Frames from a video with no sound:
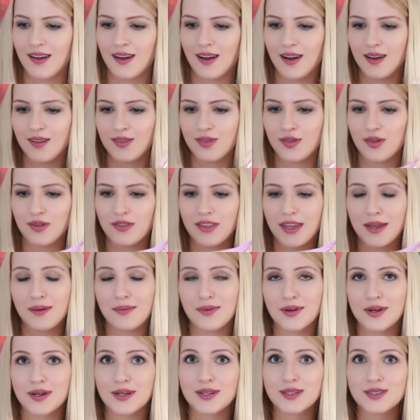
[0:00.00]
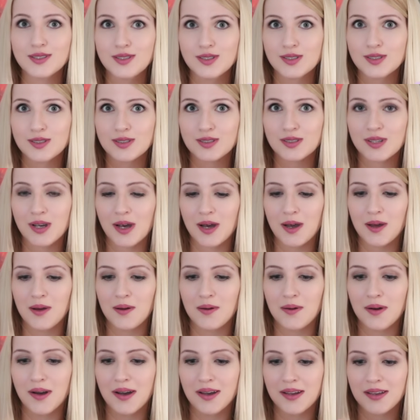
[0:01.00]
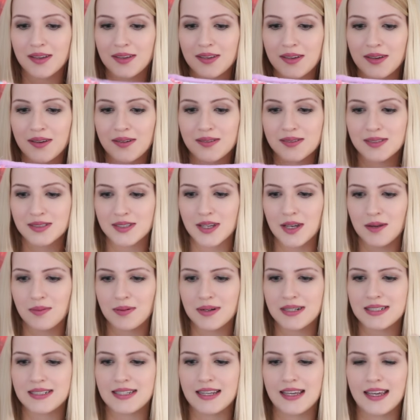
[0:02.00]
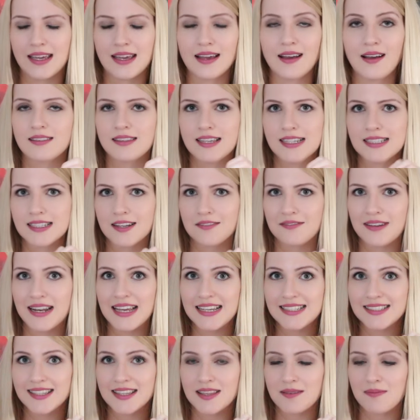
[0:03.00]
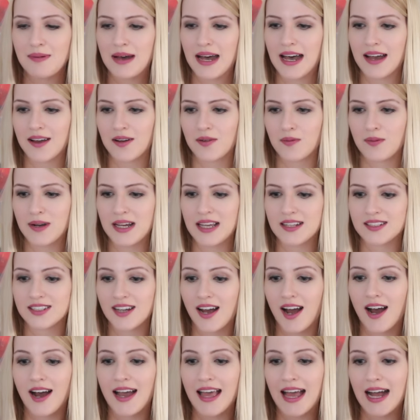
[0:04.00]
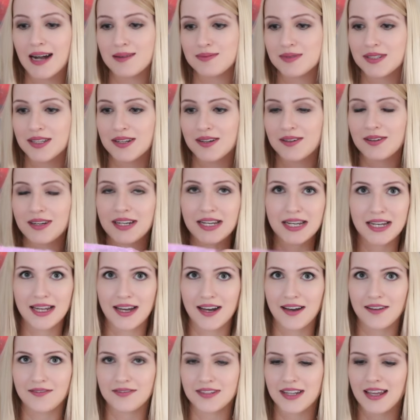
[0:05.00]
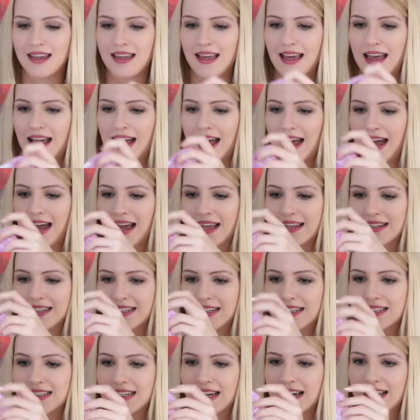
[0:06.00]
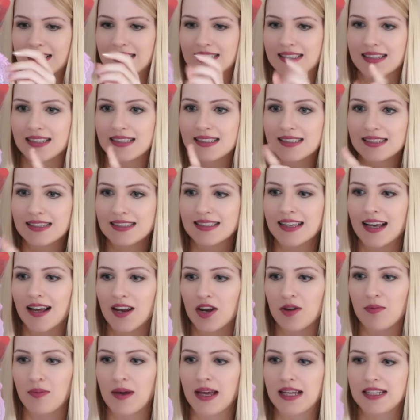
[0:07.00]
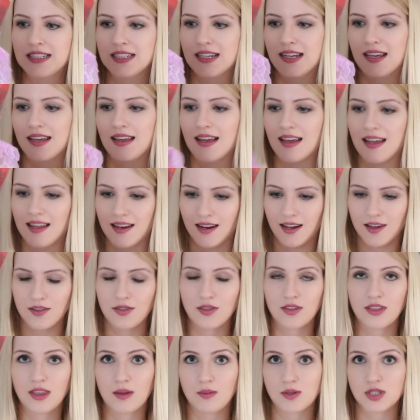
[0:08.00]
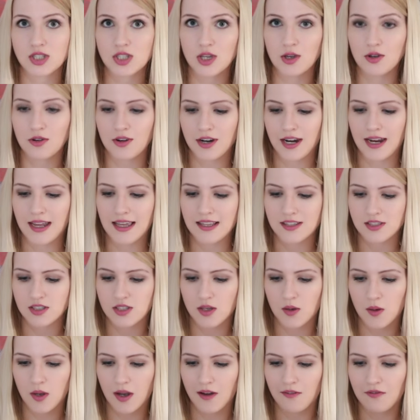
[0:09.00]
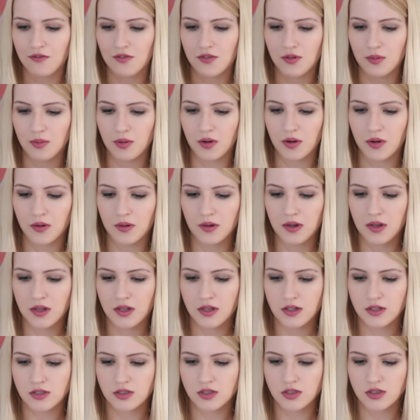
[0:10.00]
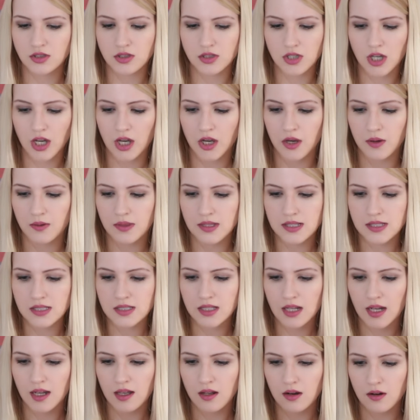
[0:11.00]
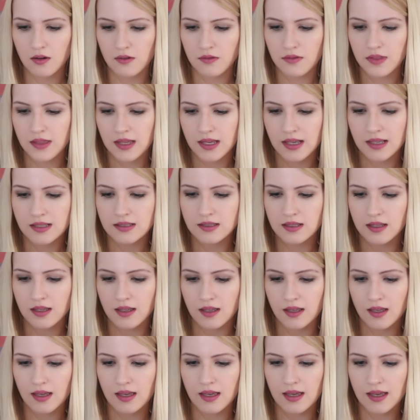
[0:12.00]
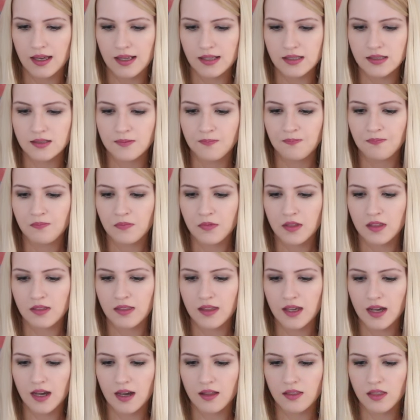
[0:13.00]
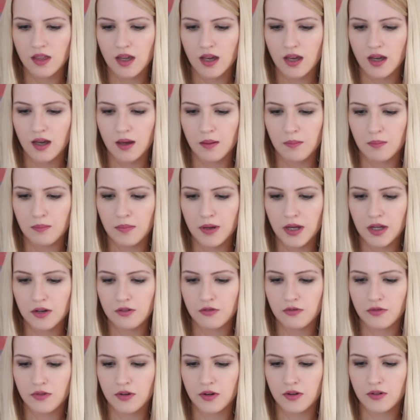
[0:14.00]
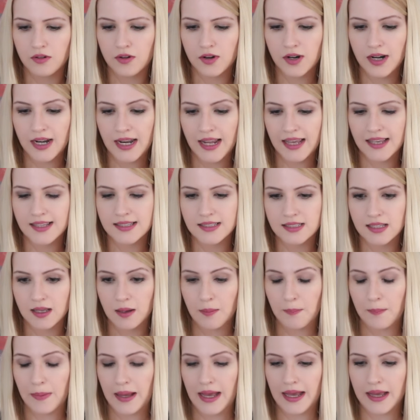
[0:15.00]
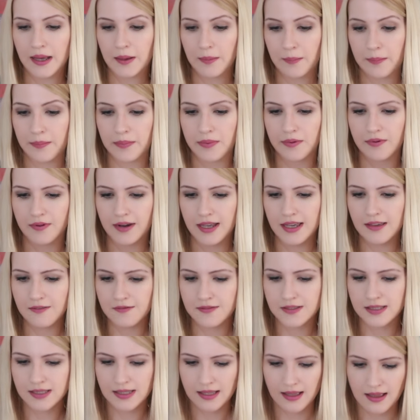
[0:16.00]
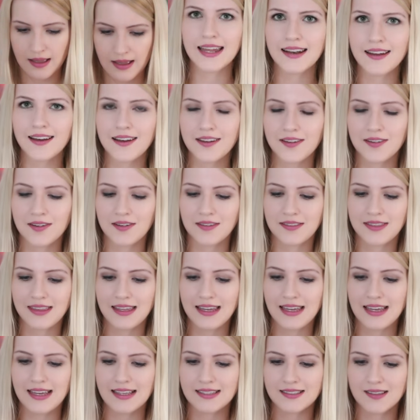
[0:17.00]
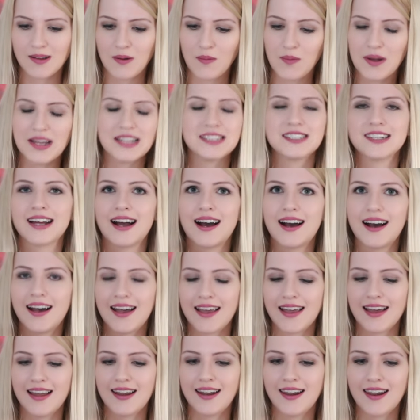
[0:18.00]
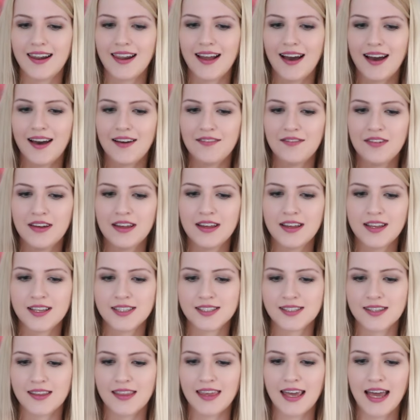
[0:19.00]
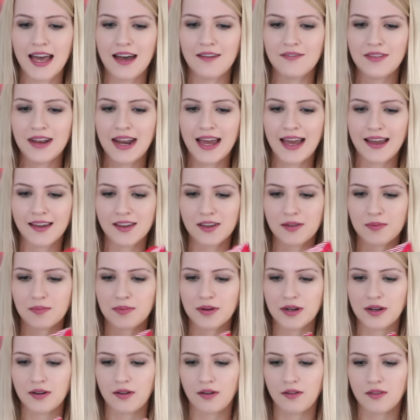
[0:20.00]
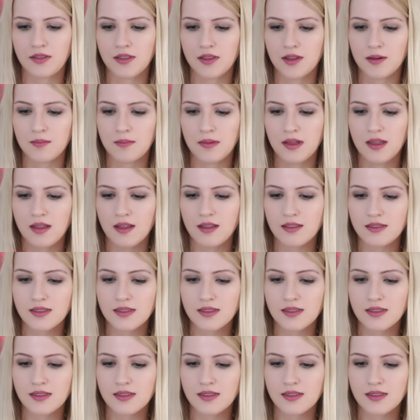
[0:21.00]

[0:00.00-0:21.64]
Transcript: I thought they were so cute, so pretty. These have lace at the back, which I absolutely loved. And it has this scallop edging and I thought they were so great and so comfortable. So the style of these is, they are the bird floor lace back briefs. Then I got these, which I love. So they have an anchor print on them.